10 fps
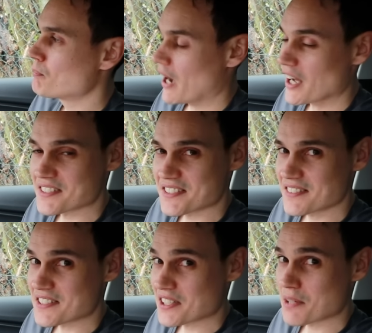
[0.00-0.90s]
But
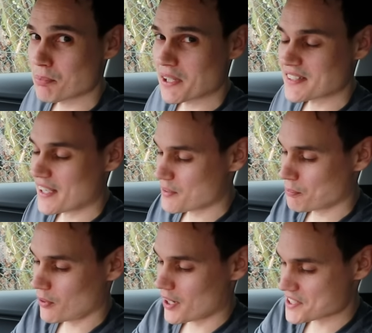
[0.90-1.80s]
it's gonna bring down the
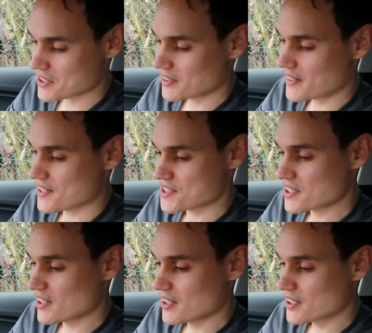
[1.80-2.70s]
price. Look at
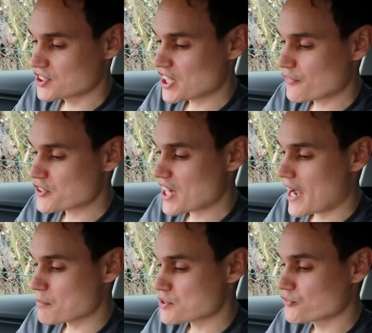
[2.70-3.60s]
this. Jennifer
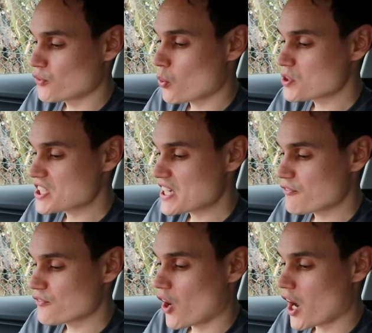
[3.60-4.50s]
James,
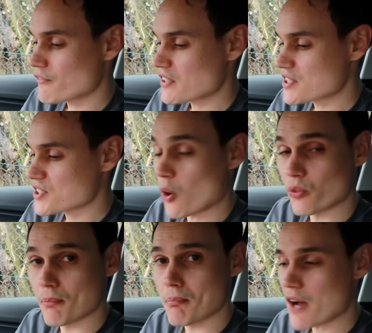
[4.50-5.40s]
45 years
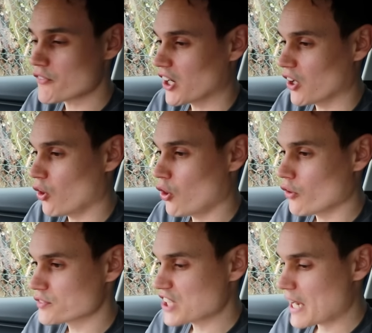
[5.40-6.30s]
old, the mother
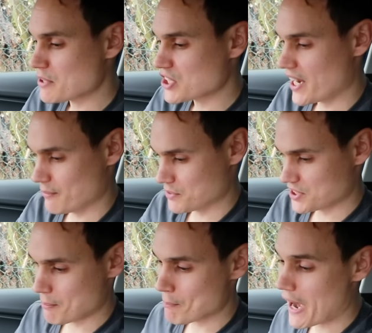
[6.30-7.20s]
of Jamie
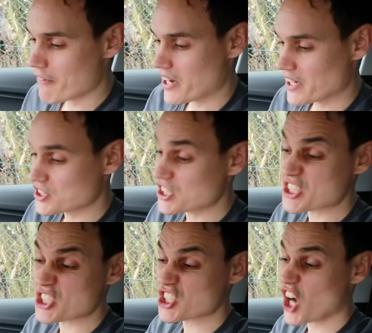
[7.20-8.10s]
James, married.
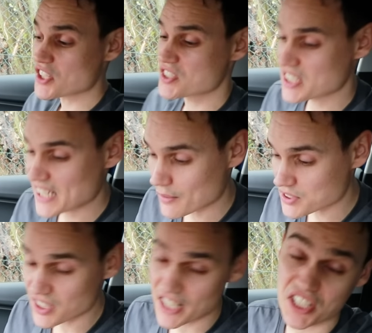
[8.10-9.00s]
She's a chartered
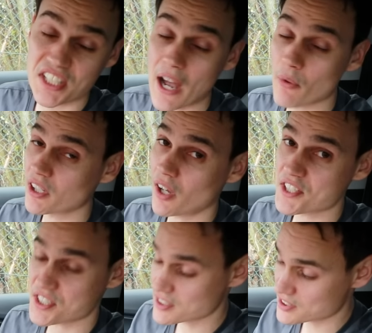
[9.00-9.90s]
accountant and she's held a
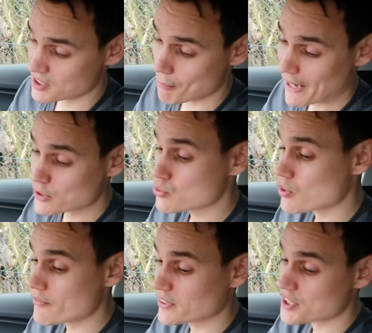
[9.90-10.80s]
license, a manual
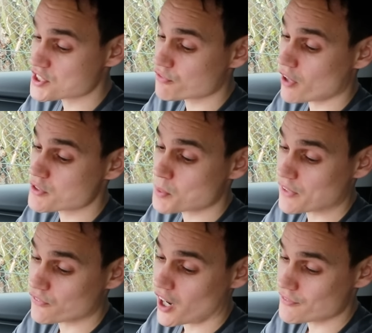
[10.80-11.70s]
driving license, for over
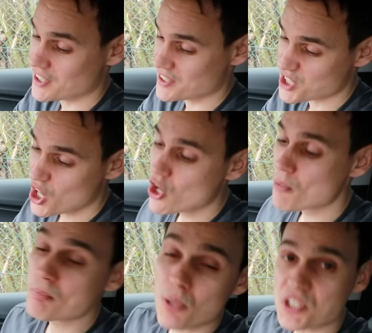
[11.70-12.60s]
25 years.
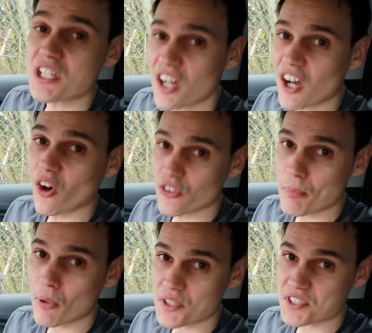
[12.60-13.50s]
Putting her on
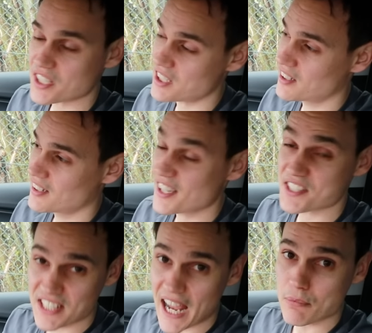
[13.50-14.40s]
the policy
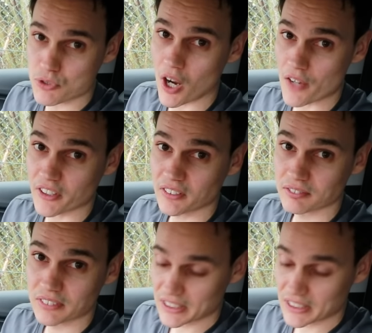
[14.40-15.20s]
as a name driver,